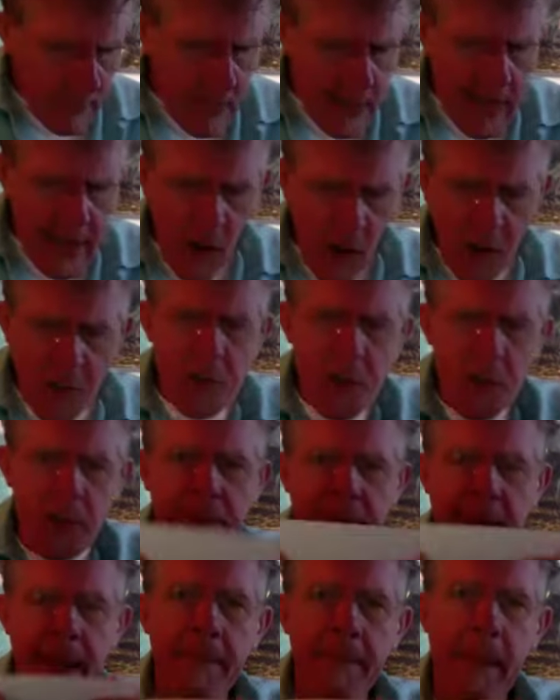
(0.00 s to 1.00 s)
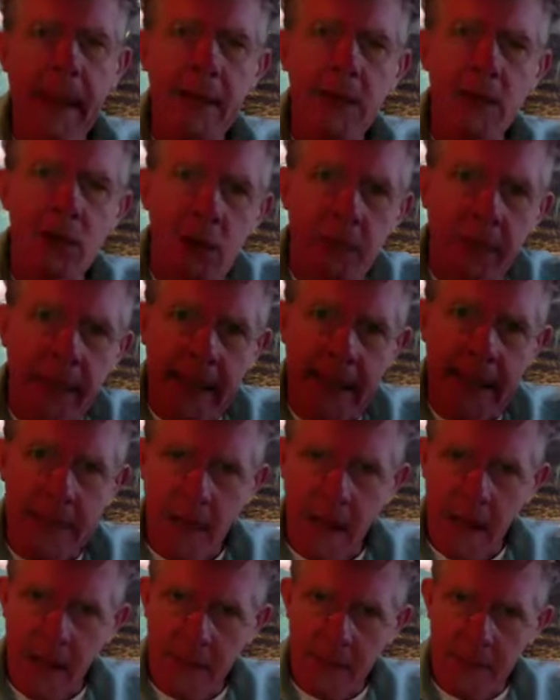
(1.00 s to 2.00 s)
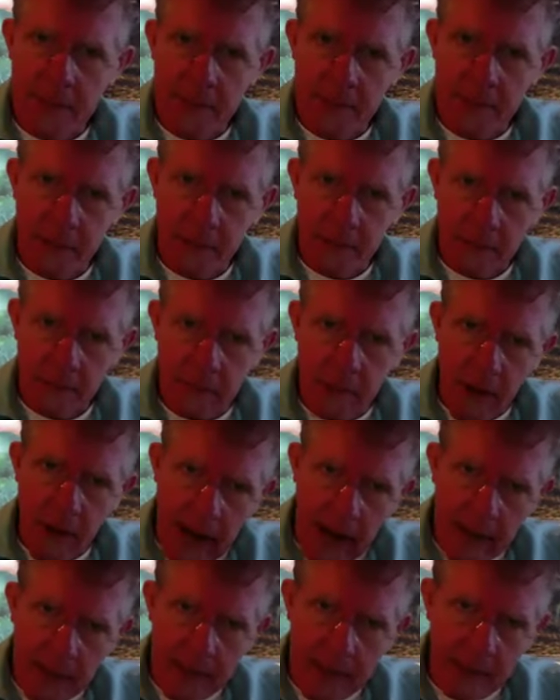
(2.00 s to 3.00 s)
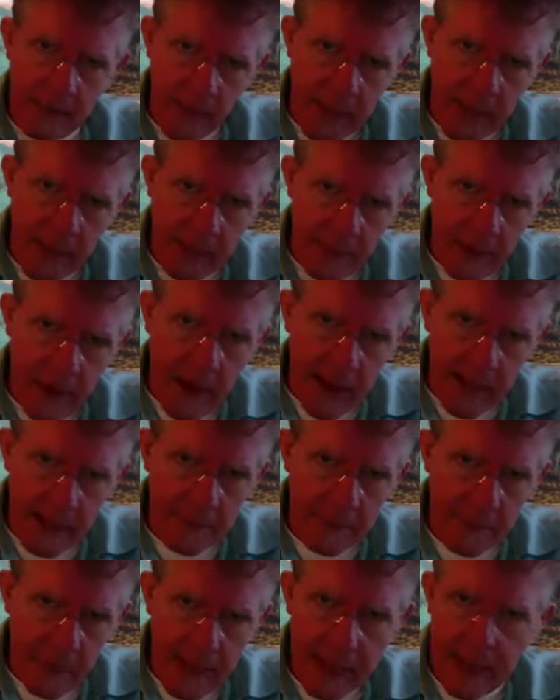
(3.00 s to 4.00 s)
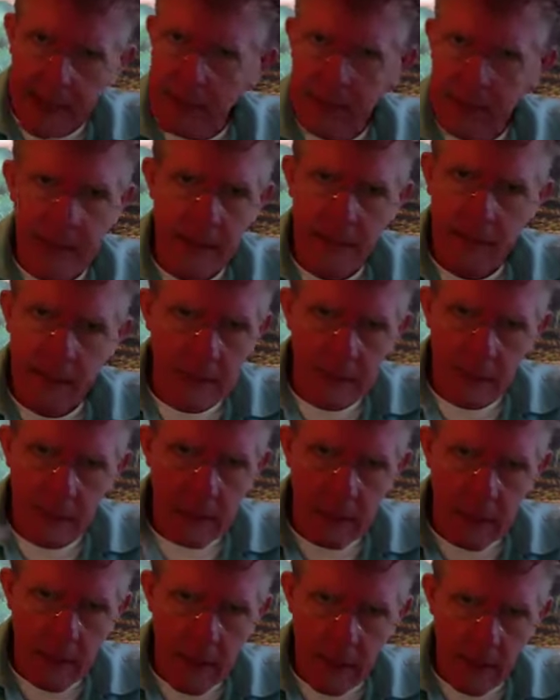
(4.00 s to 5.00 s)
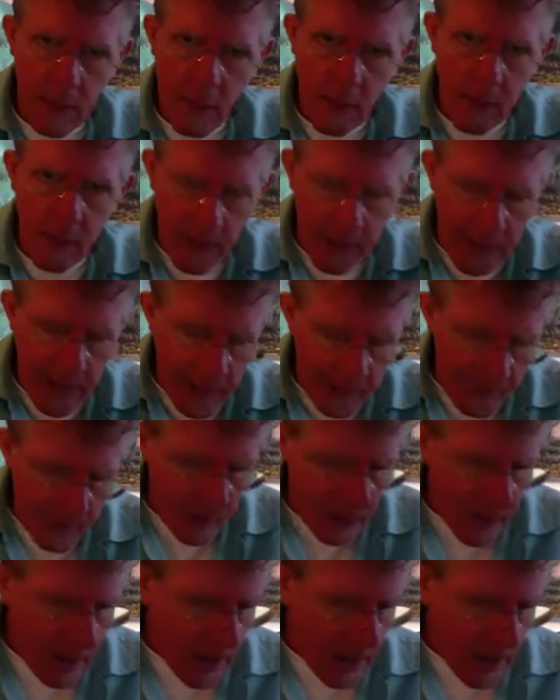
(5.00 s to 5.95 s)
And also, if they bend too many times, they'll crack. And when they crack and break, then they won't work anymore.